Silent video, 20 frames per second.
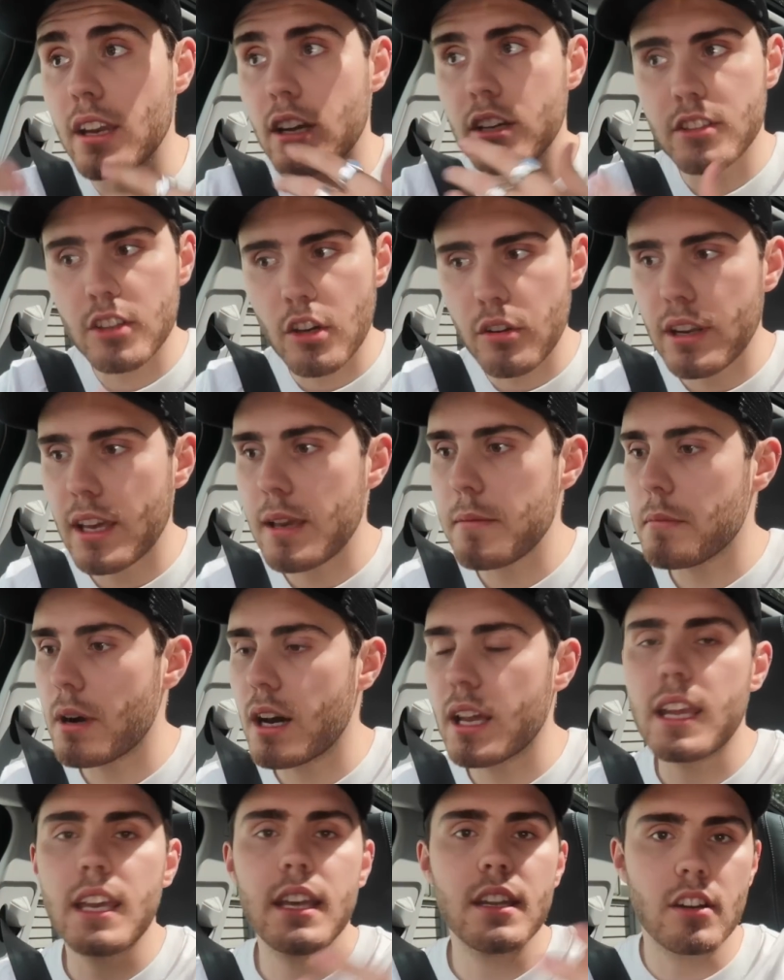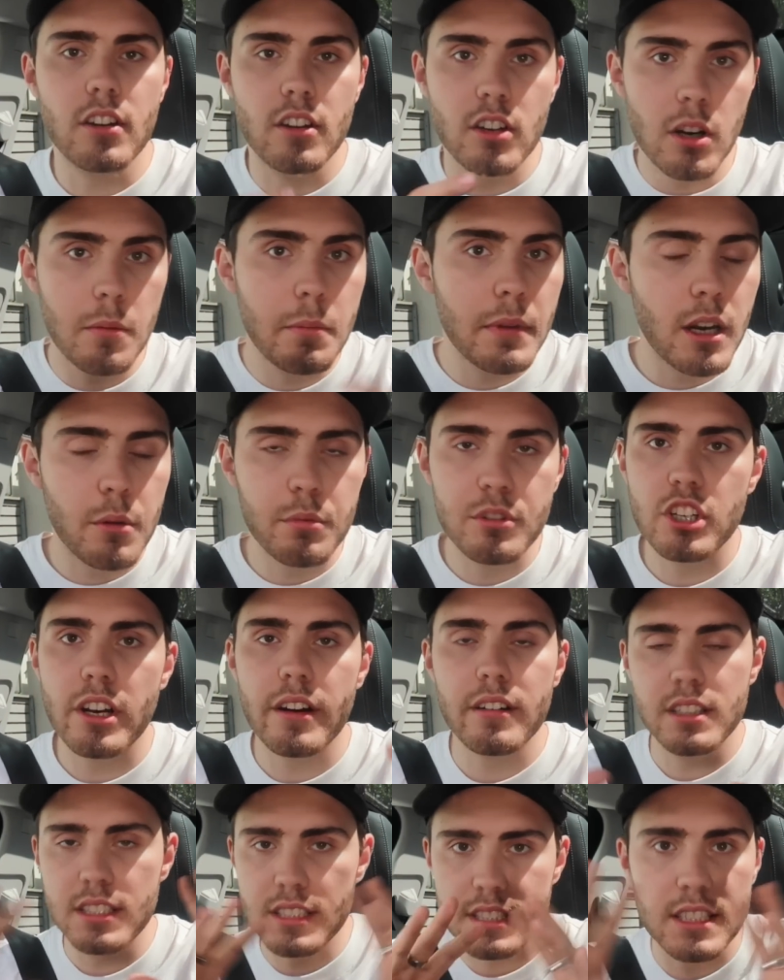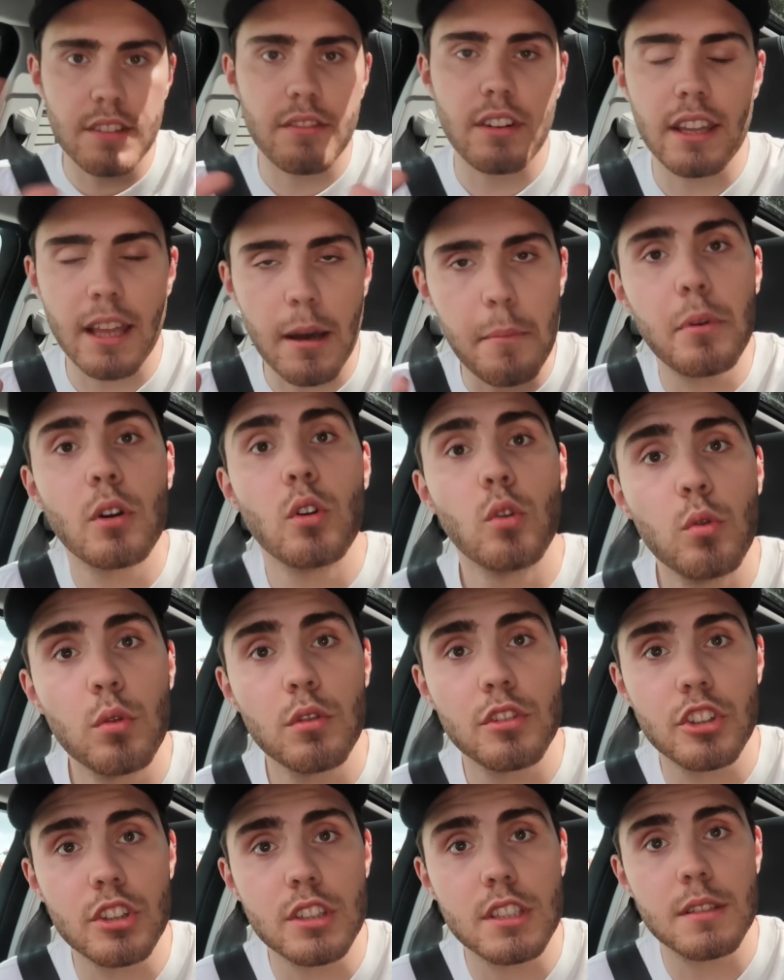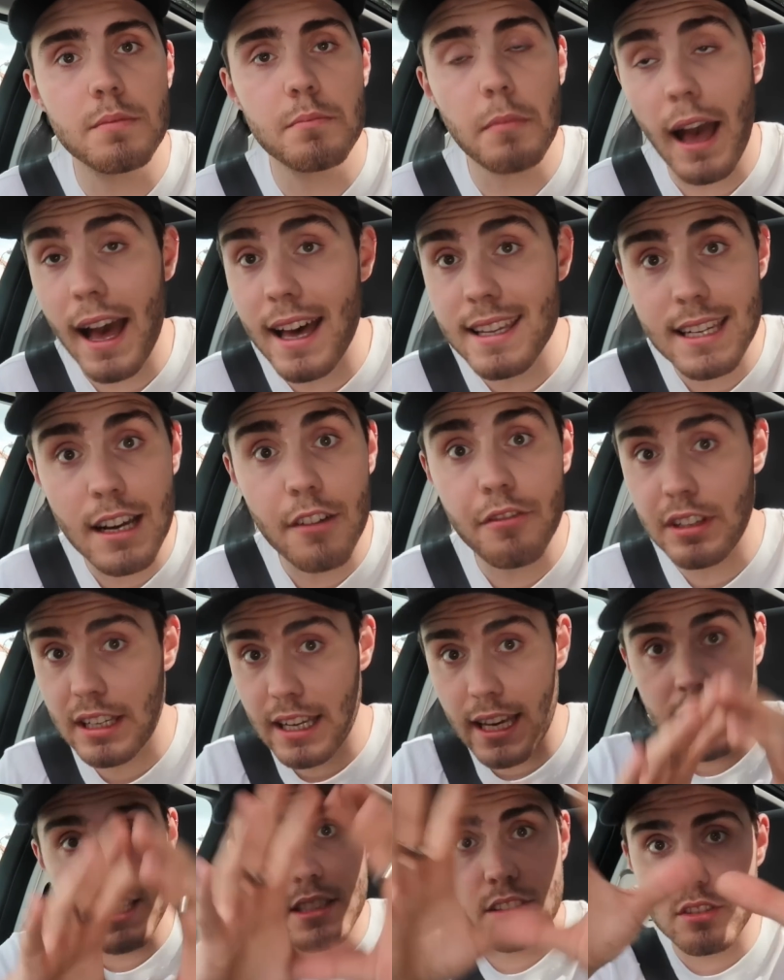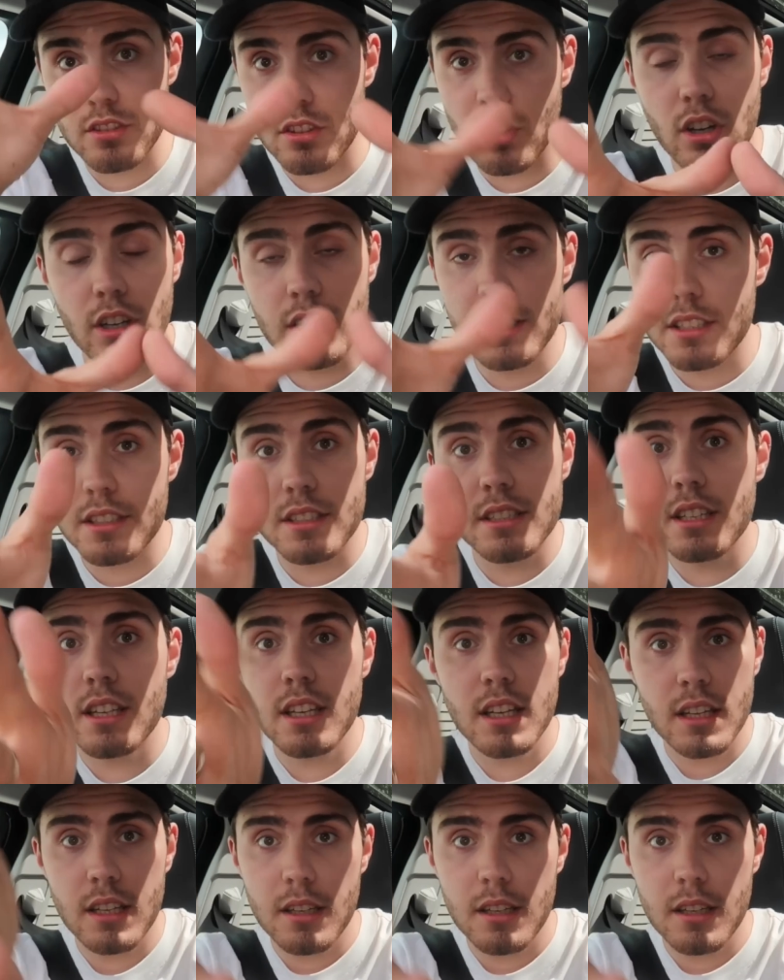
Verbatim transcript: and I donate money and I go and meet up with charities and stuff like that, but all just as Alfie Days, not as